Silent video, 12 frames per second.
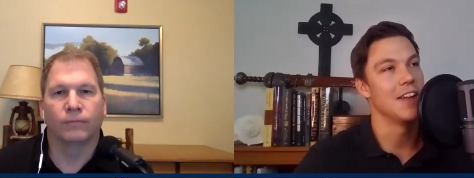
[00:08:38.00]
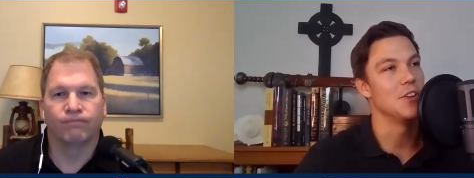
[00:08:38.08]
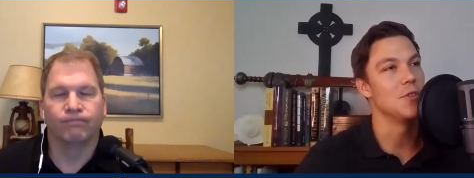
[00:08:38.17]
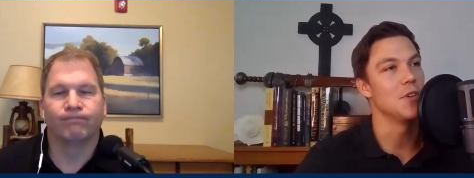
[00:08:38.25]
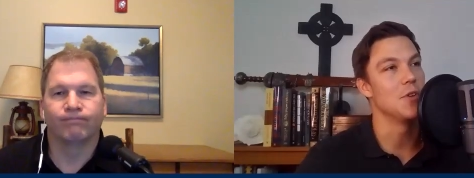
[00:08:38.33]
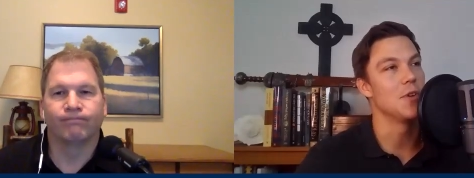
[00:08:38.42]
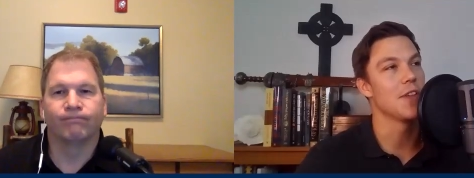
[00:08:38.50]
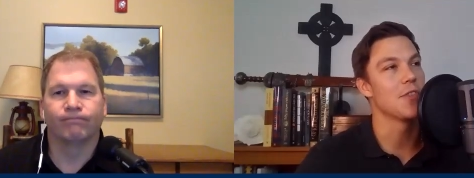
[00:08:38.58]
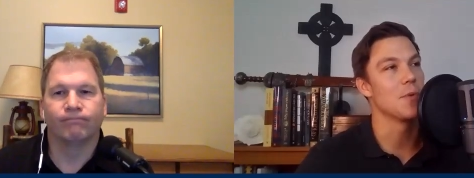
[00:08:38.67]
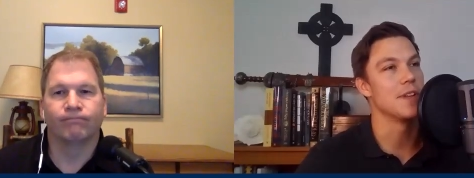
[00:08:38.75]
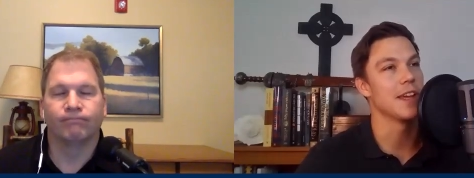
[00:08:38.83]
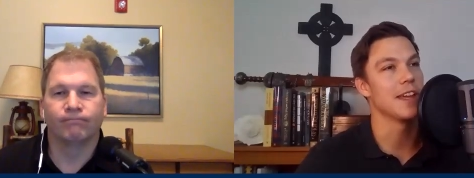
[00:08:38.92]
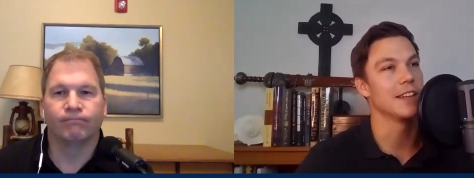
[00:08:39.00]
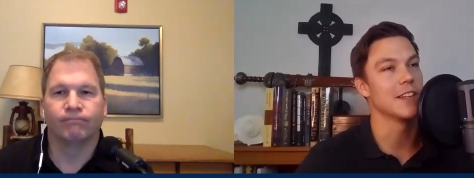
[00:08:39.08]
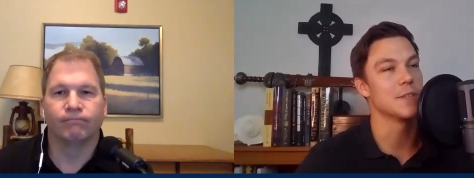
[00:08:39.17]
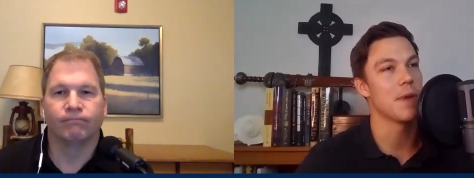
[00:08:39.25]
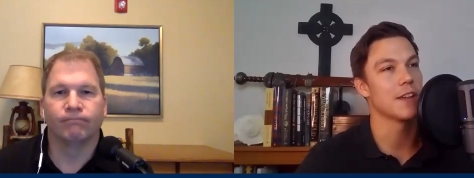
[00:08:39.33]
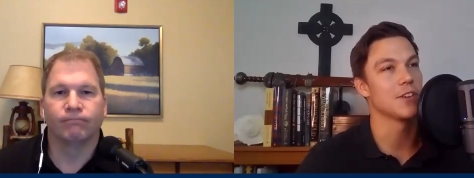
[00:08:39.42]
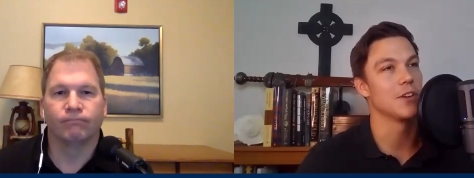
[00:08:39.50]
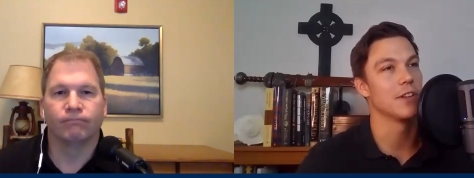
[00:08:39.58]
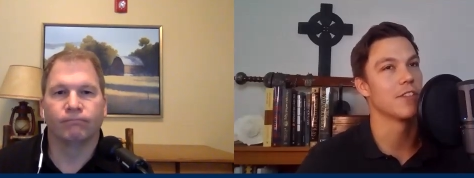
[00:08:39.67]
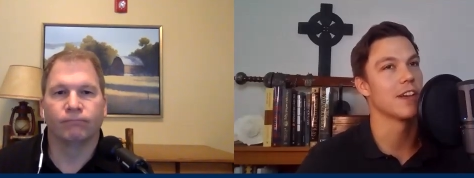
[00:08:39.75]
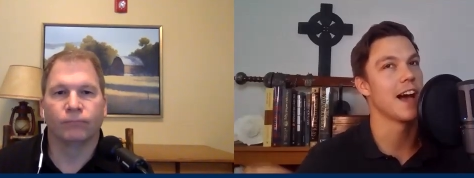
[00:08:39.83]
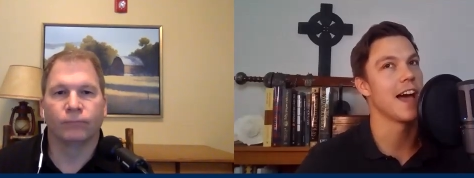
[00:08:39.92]
Speaker 1: and you you get the ridiculous spectacle
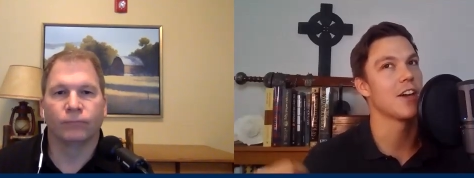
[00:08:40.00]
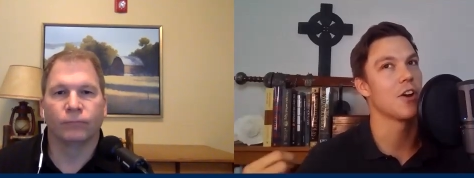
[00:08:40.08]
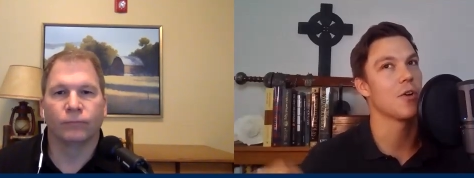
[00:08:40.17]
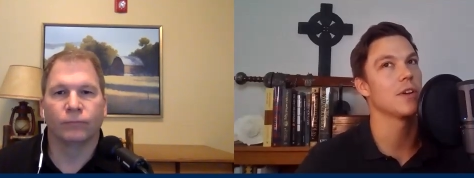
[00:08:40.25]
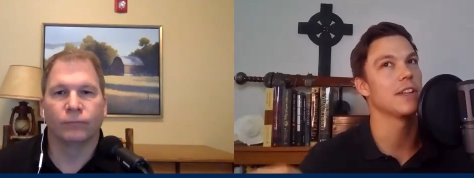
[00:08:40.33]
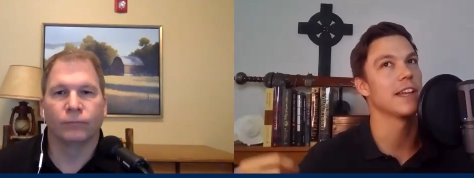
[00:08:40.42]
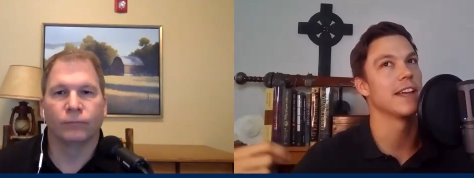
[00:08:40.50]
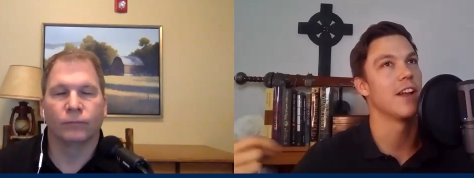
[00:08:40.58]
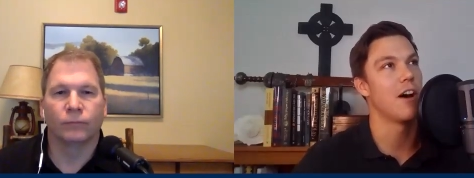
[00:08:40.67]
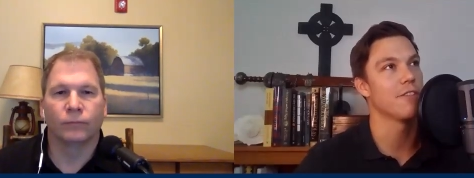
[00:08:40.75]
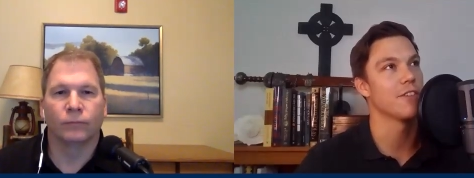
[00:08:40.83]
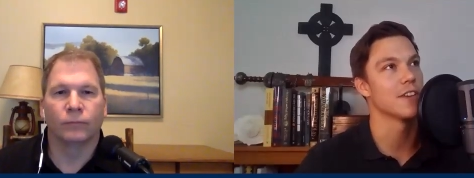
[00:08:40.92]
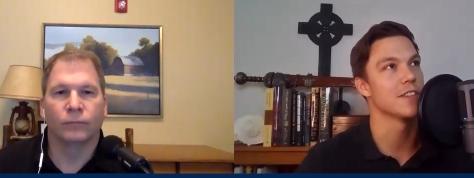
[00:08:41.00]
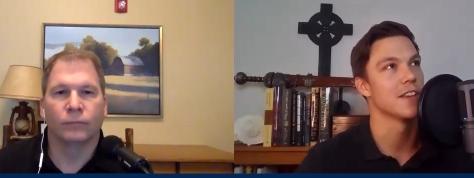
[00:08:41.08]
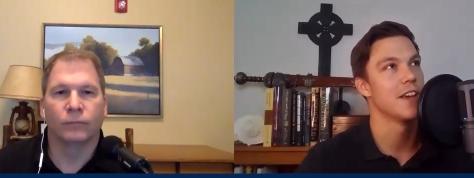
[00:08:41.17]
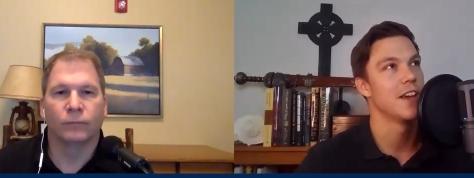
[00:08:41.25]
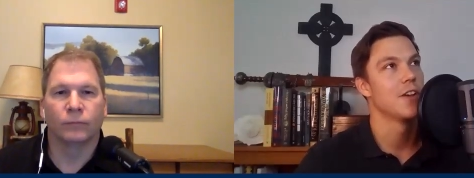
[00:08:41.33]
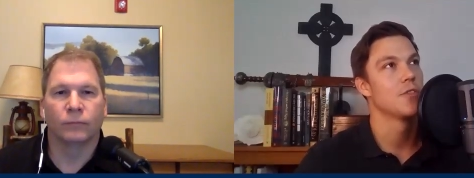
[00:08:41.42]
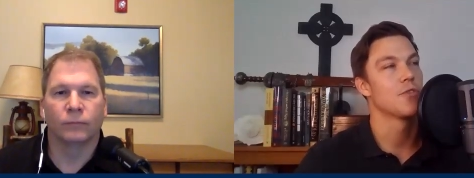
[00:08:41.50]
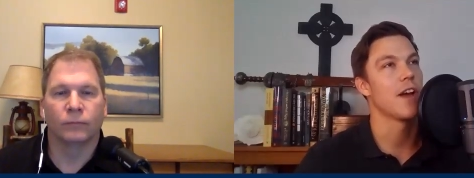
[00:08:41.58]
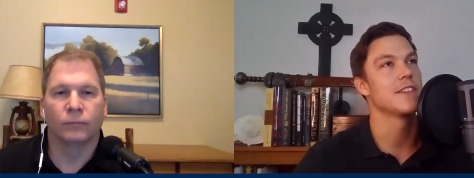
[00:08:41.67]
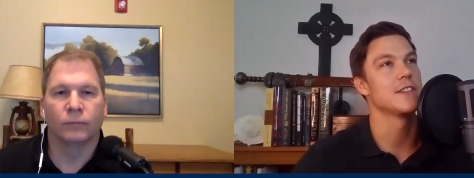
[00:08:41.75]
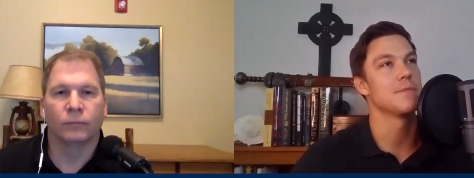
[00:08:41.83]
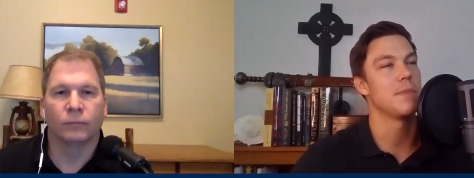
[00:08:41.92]
of the guy currently in office
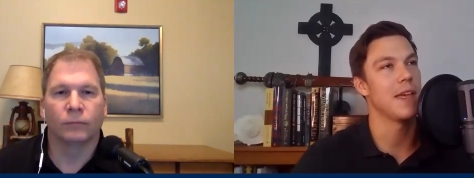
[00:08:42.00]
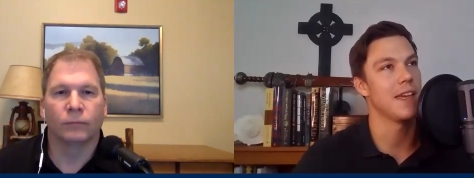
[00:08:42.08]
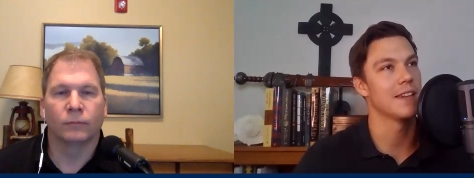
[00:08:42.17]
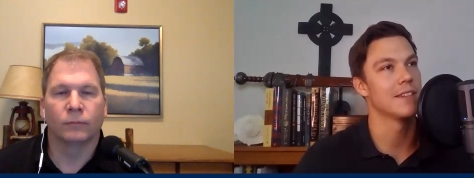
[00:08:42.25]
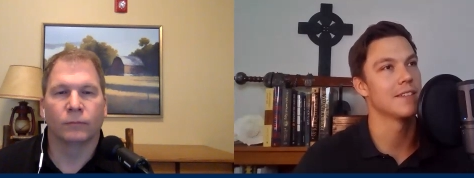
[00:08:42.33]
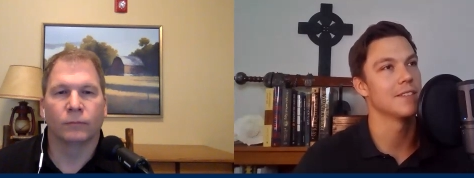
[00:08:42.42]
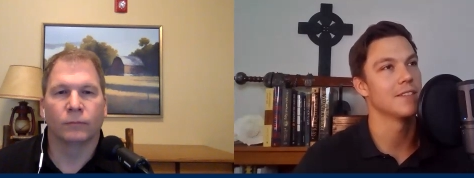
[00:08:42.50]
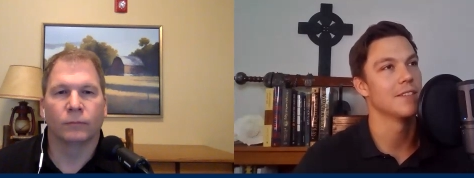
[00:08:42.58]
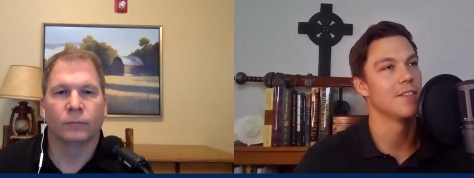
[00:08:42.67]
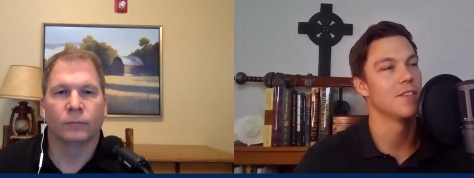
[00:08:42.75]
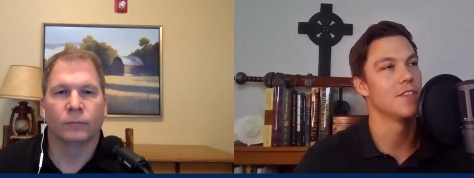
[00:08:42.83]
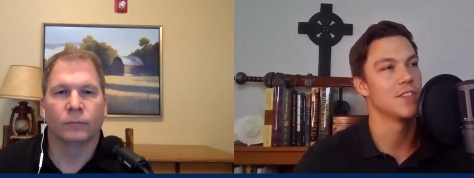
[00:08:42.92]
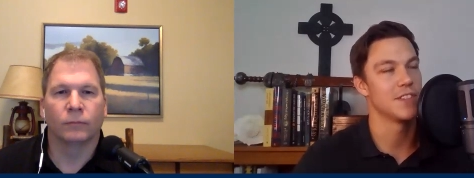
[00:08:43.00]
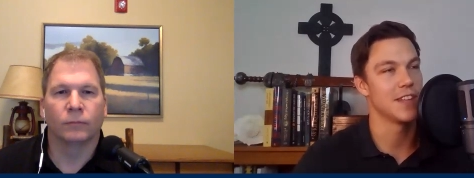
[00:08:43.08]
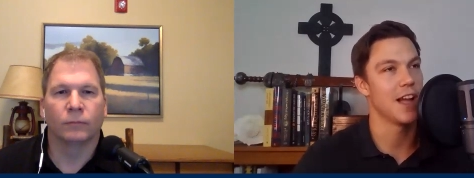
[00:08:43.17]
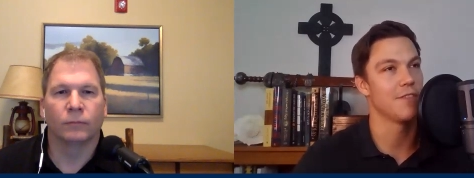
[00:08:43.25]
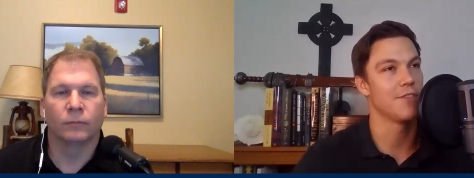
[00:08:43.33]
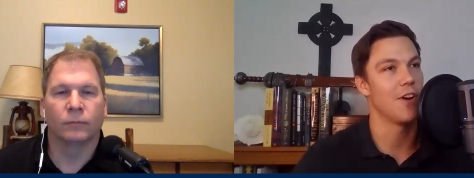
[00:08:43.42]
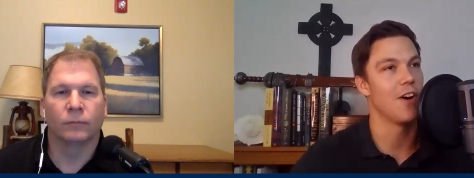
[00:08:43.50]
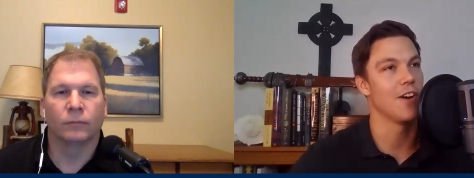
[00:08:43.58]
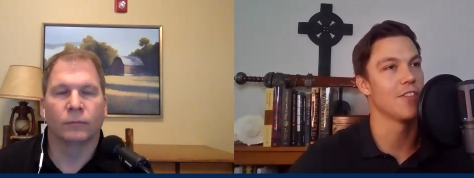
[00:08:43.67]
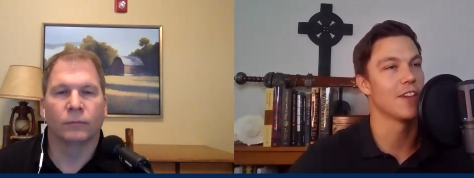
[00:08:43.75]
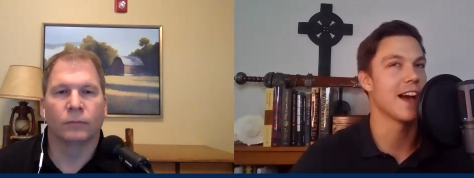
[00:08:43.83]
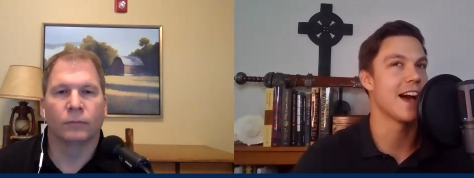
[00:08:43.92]
trying to pin stuff
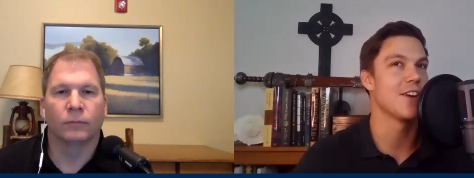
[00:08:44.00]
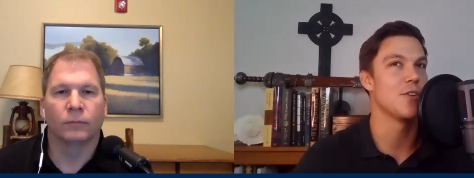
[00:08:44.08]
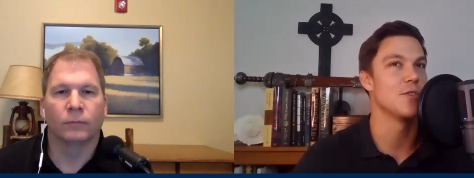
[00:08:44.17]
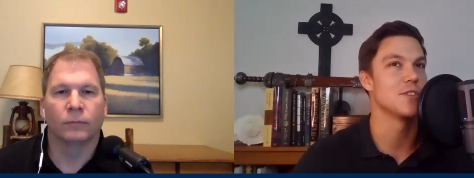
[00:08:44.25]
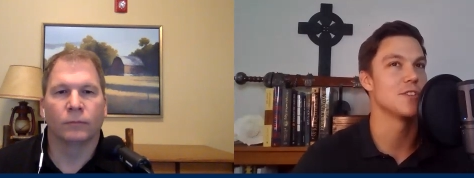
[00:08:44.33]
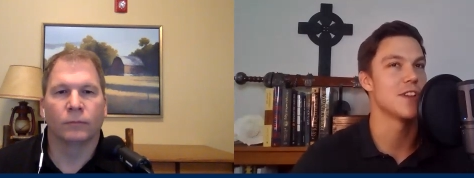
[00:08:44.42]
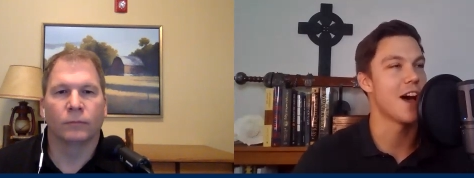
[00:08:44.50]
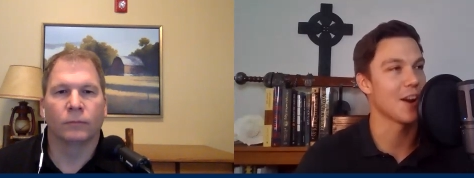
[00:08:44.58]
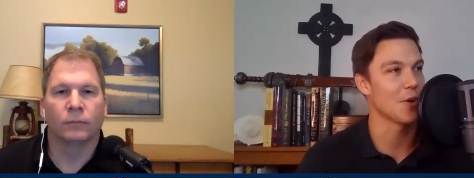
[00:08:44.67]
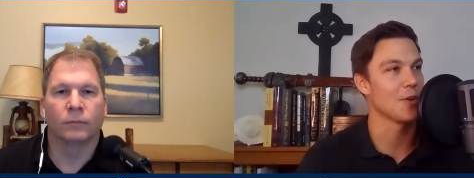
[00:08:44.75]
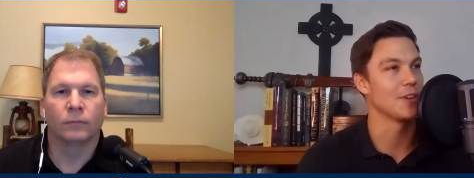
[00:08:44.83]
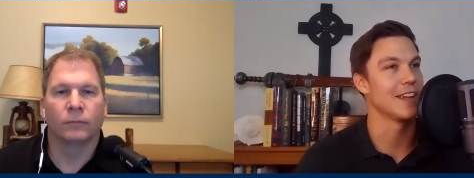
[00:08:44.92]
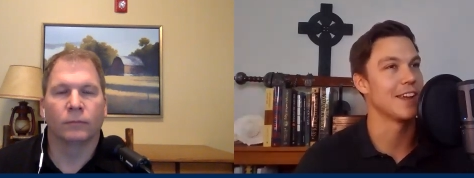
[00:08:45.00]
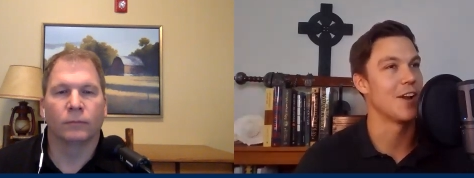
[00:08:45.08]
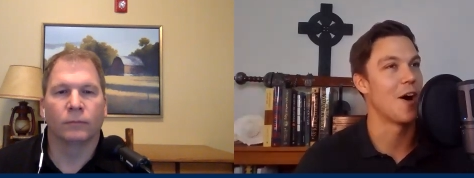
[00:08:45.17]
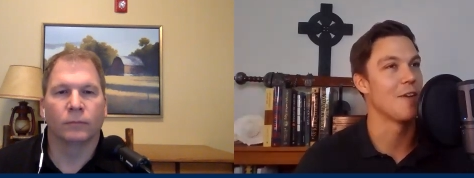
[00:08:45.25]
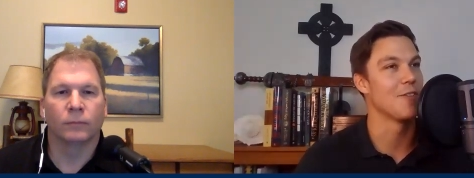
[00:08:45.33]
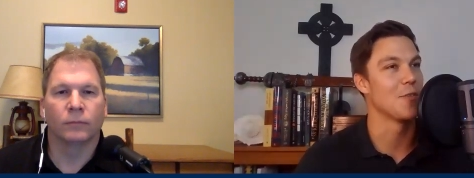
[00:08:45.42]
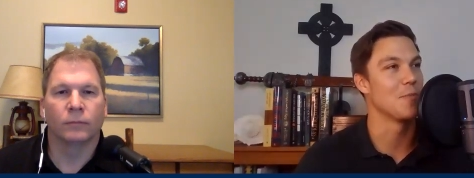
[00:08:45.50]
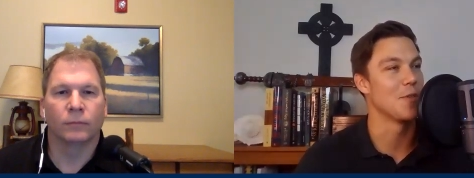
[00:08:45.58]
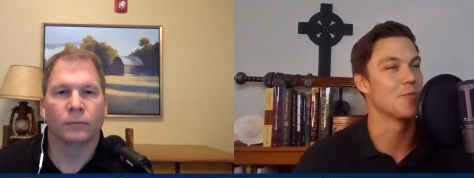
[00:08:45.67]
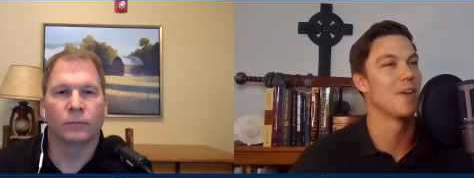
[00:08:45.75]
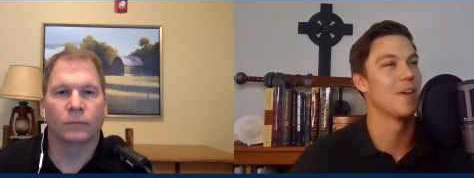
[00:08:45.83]
on the guy who's not currently in office but